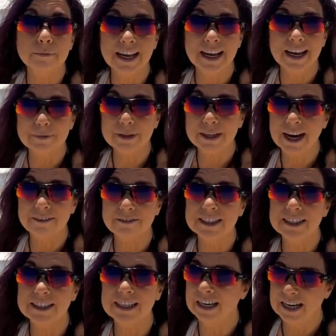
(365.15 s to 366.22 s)
today I'm gonna
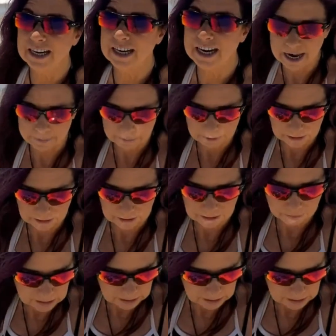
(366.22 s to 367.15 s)
have to take a nap, like a